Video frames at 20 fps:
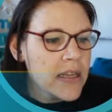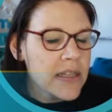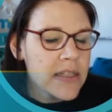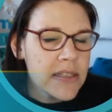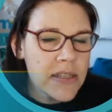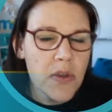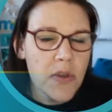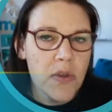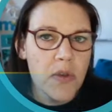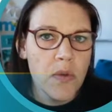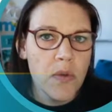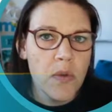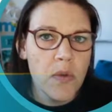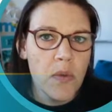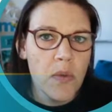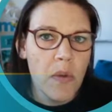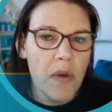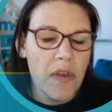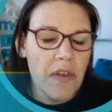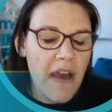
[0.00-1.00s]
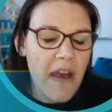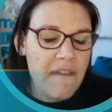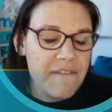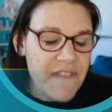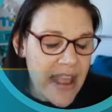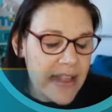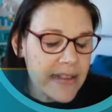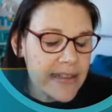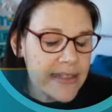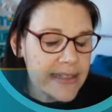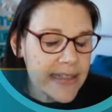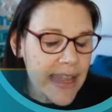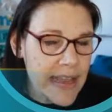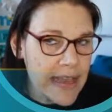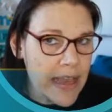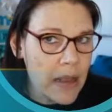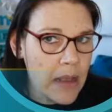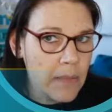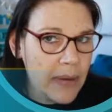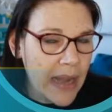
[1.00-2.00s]
to events
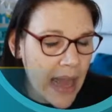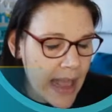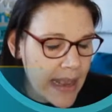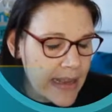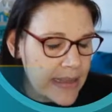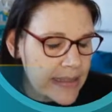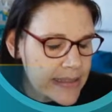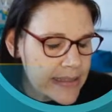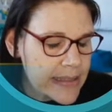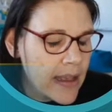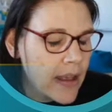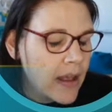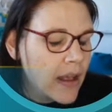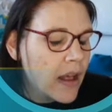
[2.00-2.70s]
taking place,